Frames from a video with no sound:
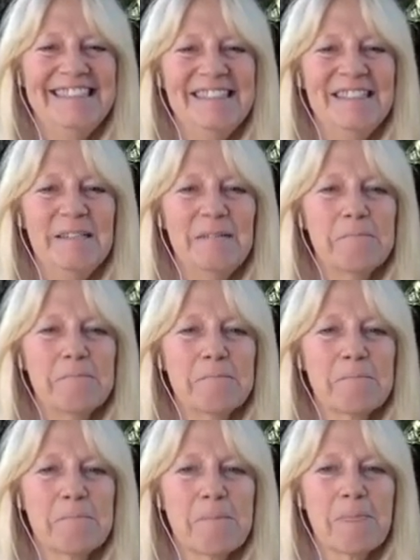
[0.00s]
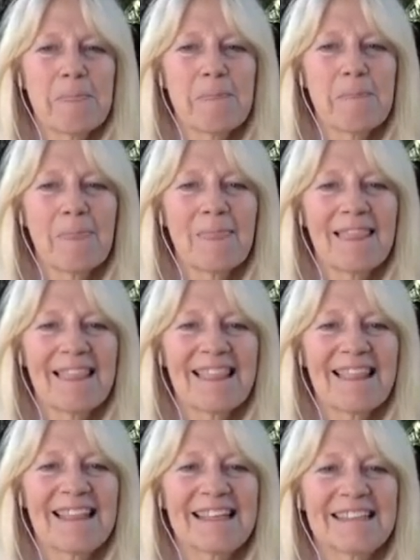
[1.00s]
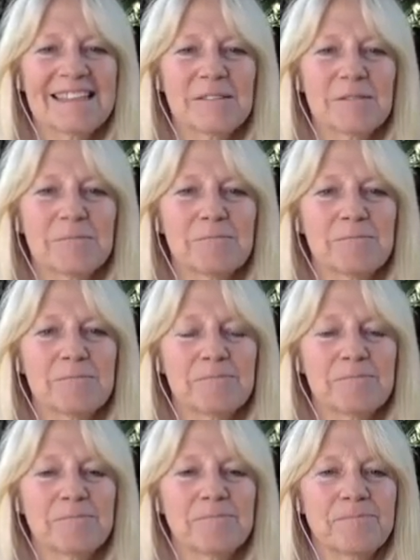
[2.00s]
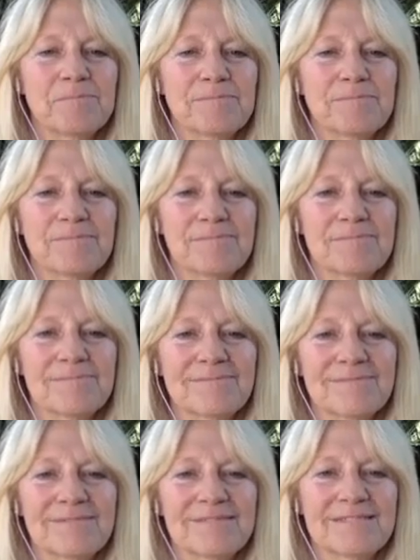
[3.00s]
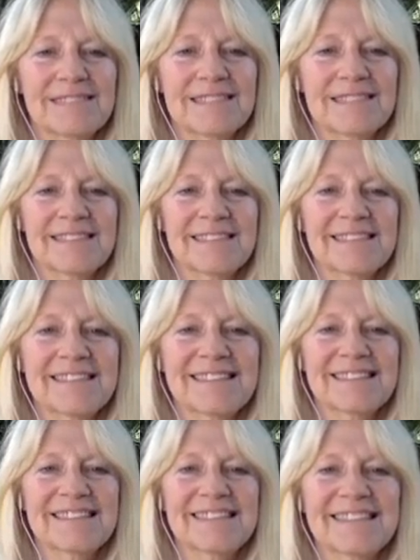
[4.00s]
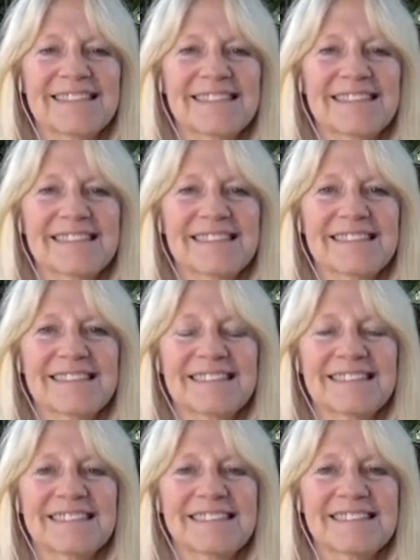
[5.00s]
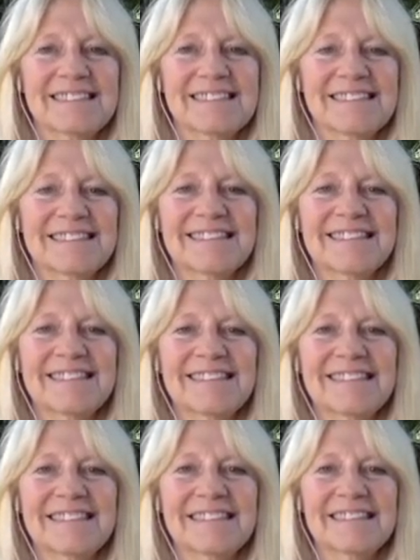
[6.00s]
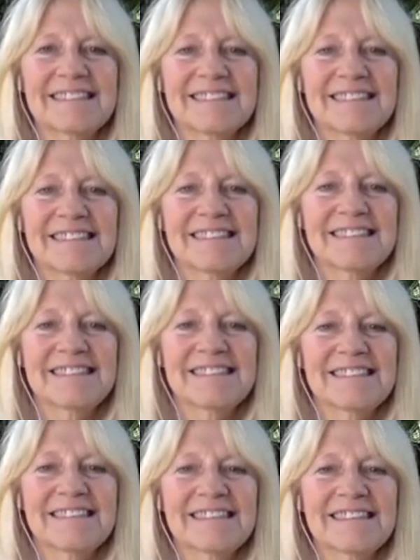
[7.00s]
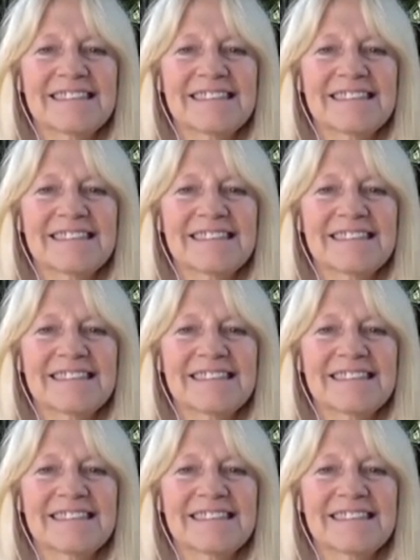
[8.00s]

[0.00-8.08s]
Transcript: The person shown says nothing.